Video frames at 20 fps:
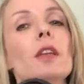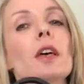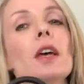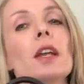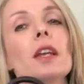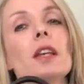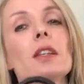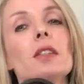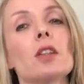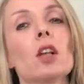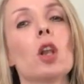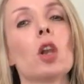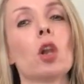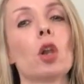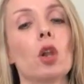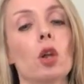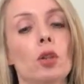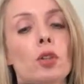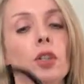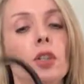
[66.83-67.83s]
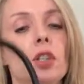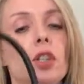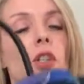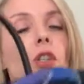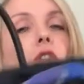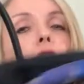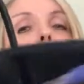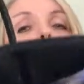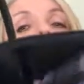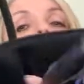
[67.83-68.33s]
that is a lot of
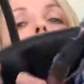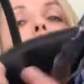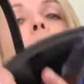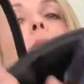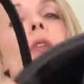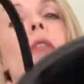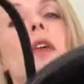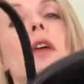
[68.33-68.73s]
tissue paper.